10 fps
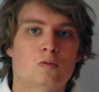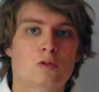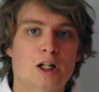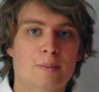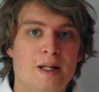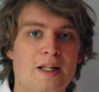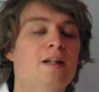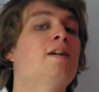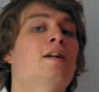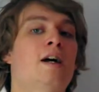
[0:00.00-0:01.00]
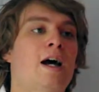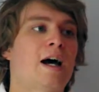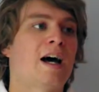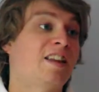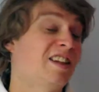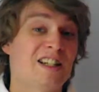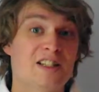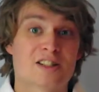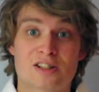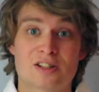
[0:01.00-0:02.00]
rugby, and the
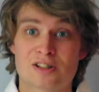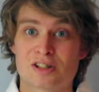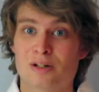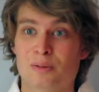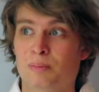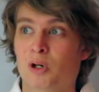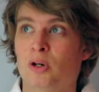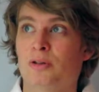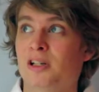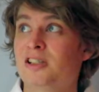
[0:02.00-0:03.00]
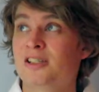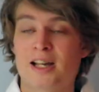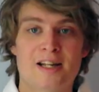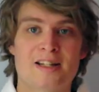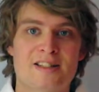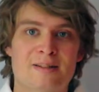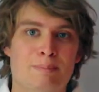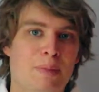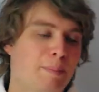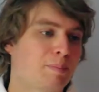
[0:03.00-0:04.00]
list can just go on. There's tennis
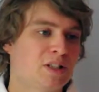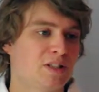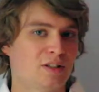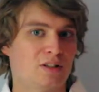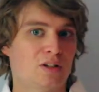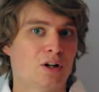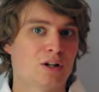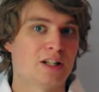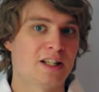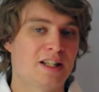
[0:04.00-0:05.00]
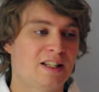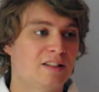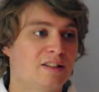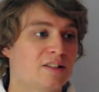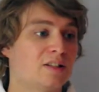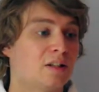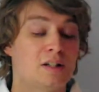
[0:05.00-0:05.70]
and badminton and hockey and